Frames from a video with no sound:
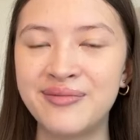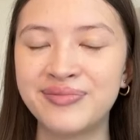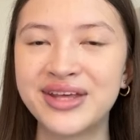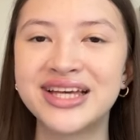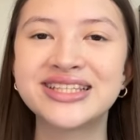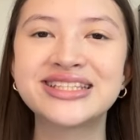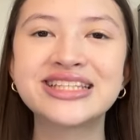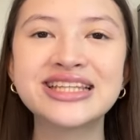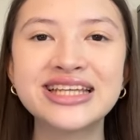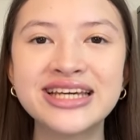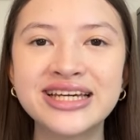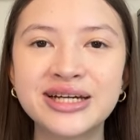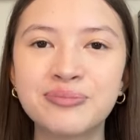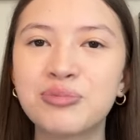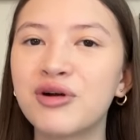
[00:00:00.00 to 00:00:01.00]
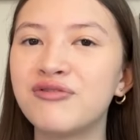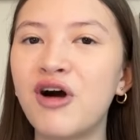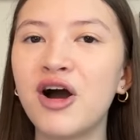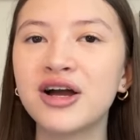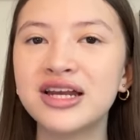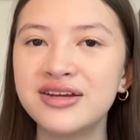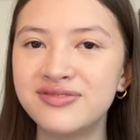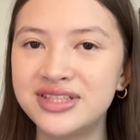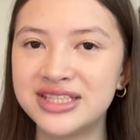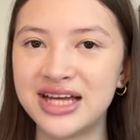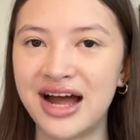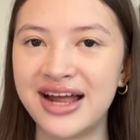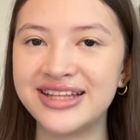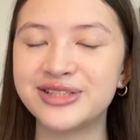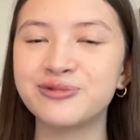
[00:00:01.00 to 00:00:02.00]
His sleek, provocative
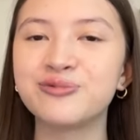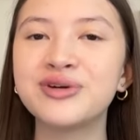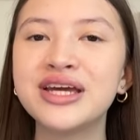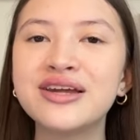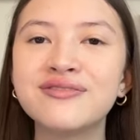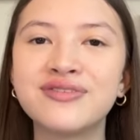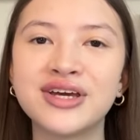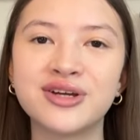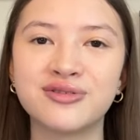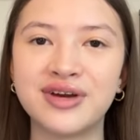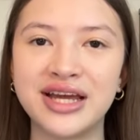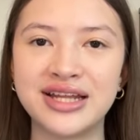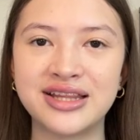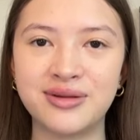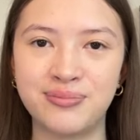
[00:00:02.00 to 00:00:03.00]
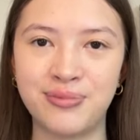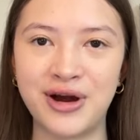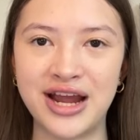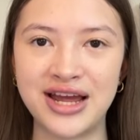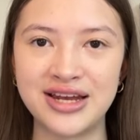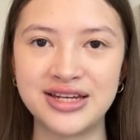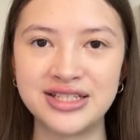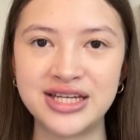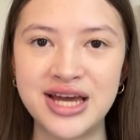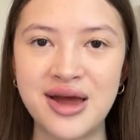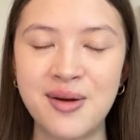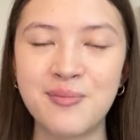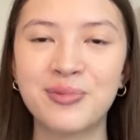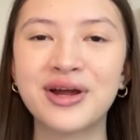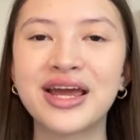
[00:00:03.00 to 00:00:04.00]
designs reinvigorated the brand,
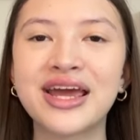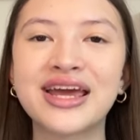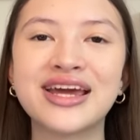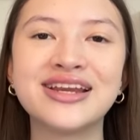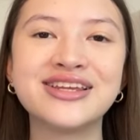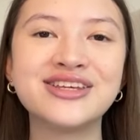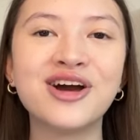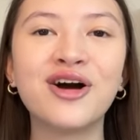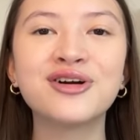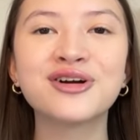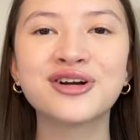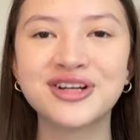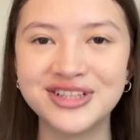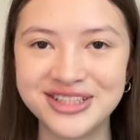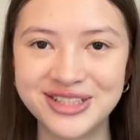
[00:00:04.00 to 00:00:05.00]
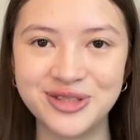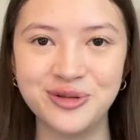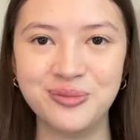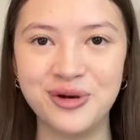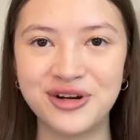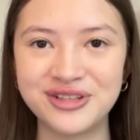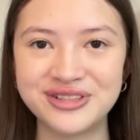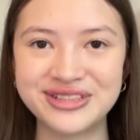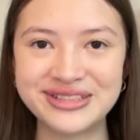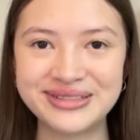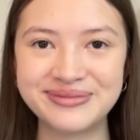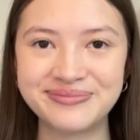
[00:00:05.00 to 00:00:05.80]
bringing in younger consumers.